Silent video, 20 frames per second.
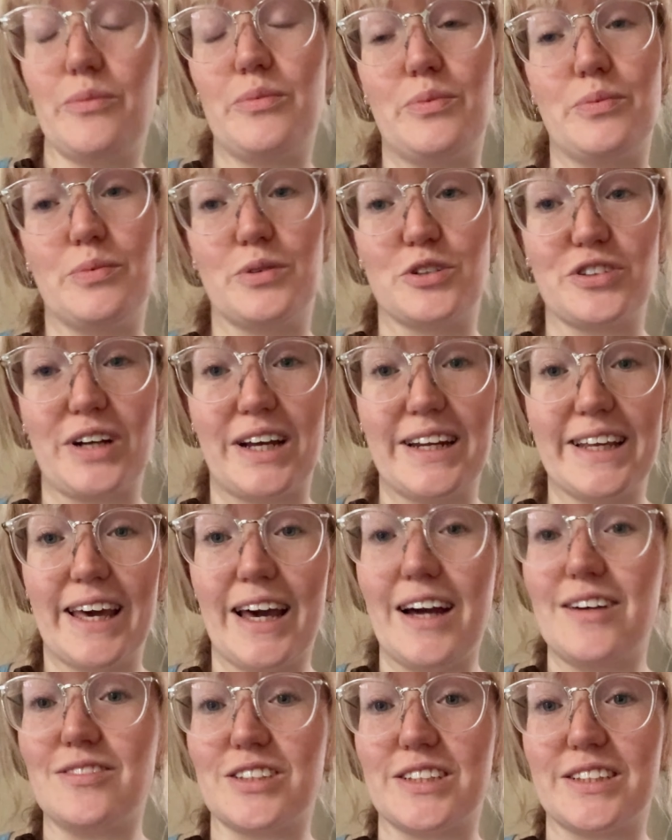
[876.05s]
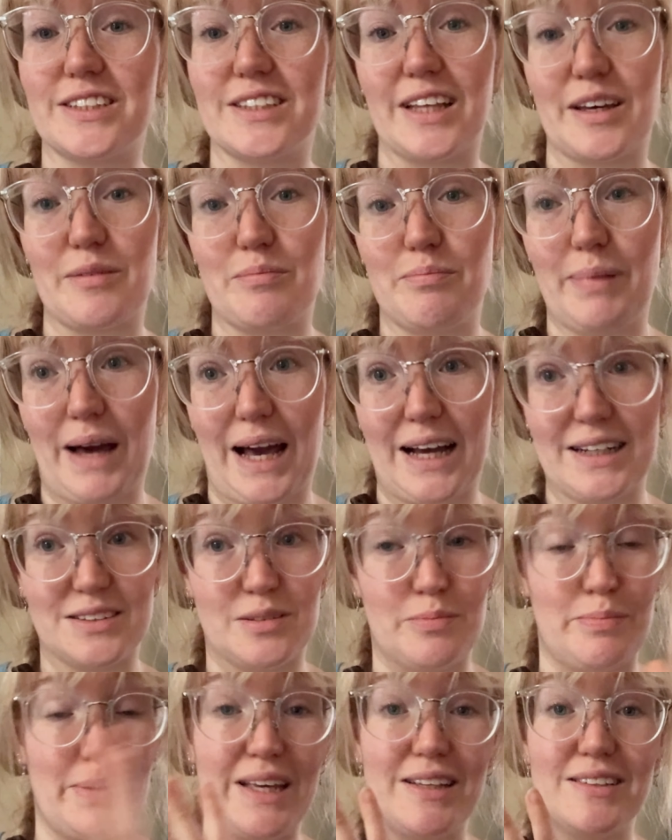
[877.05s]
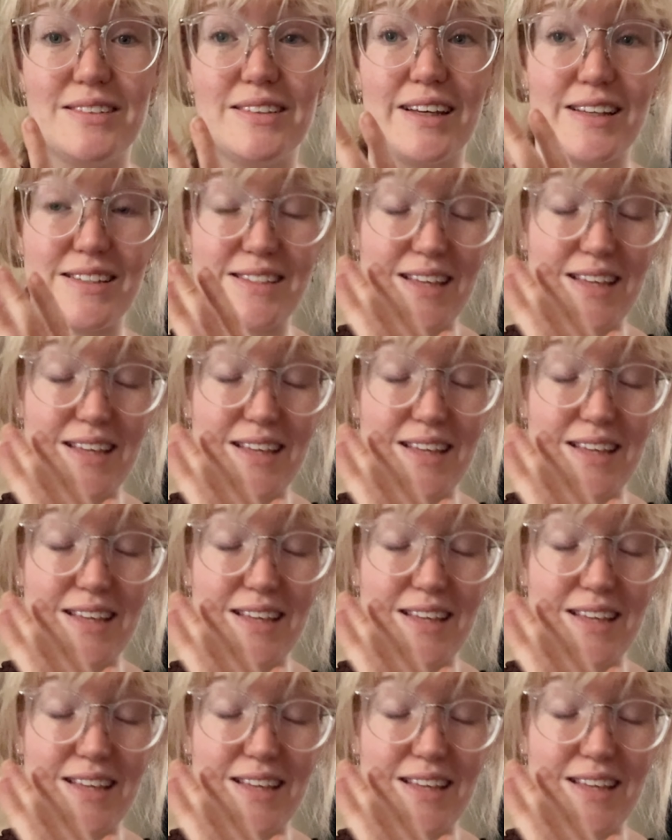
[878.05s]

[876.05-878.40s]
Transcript: we're trying to get everything like back to basics,